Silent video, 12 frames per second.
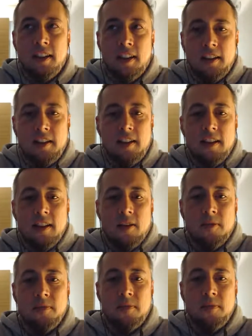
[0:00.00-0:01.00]
like the uh,
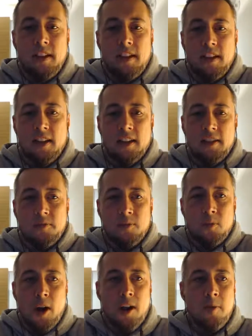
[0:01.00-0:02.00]
the uh,
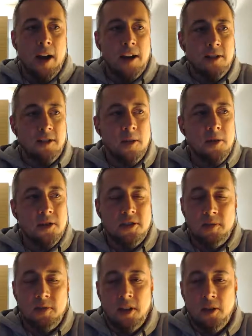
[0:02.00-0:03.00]
Weyerbacher double
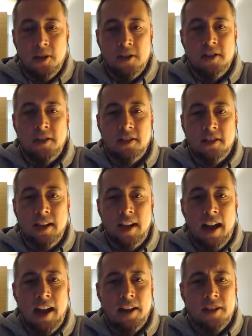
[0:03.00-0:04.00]
Simcoe isn't
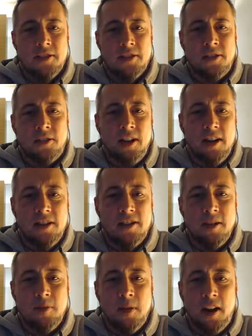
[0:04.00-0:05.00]
as
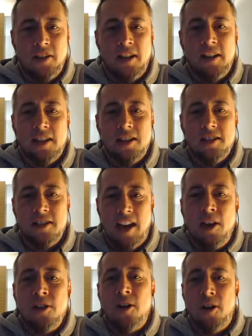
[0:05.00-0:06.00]
crazy, but I think that's because the
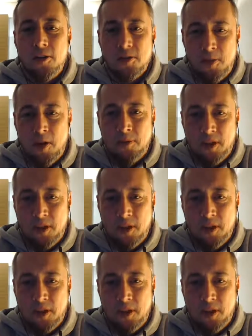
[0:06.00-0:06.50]
alcohol is pumped